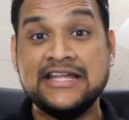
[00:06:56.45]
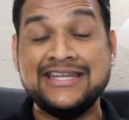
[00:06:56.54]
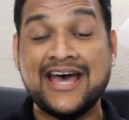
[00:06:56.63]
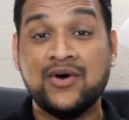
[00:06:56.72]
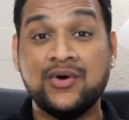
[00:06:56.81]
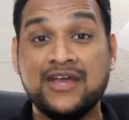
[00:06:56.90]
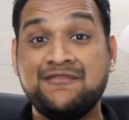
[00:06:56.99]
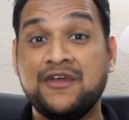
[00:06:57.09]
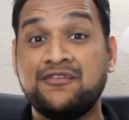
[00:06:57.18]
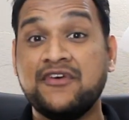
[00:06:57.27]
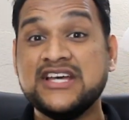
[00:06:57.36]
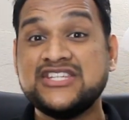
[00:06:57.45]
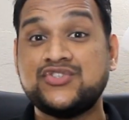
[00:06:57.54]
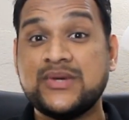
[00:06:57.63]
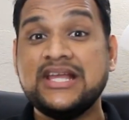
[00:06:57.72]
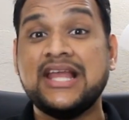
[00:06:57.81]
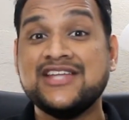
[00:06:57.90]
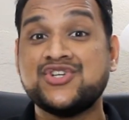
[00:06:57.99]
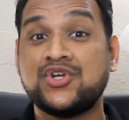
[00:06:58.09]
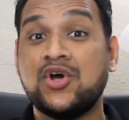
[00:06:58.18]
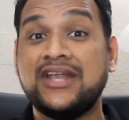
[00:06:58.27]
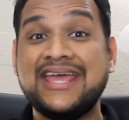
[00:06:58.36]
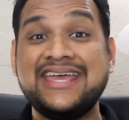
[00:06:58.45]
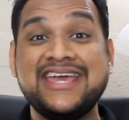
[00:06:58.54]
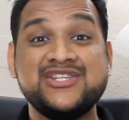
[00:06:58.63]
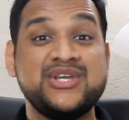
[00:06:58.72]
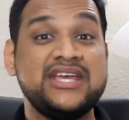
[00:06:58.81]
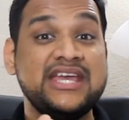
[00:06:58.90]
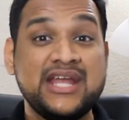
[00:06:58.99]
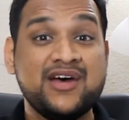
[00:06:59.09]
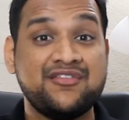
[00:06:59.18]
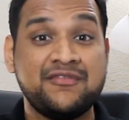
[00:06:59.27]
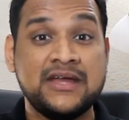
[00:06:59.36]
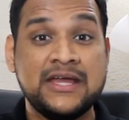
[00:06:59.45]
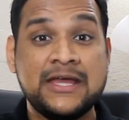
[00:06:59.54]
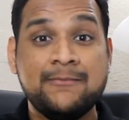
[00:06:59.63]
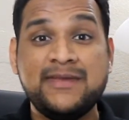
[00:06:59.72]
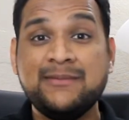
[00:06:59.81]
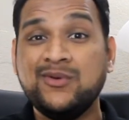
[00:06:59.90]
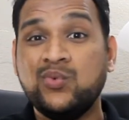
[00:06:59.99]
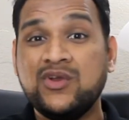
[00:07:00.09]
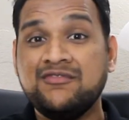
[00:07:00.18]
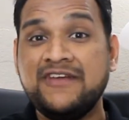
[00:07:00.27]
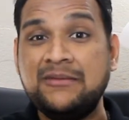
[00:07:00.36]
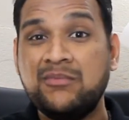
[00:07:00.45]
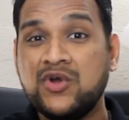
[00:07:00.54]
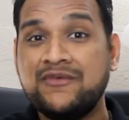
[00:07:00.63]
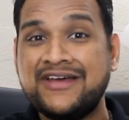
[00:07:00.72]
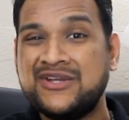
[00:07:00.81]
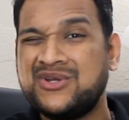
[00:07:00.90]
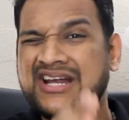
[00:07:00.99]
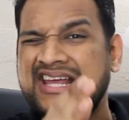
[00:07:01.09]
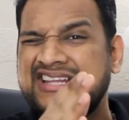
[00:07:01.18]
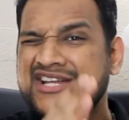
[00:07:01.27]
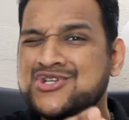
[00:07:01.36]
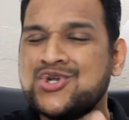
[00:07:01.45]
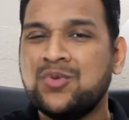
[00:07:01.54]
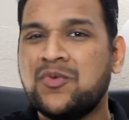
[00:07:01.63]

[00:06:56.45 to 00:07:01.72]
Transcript: Now, if your first 3 lines are not engaging enough, people wouldn't feel motivated to click that show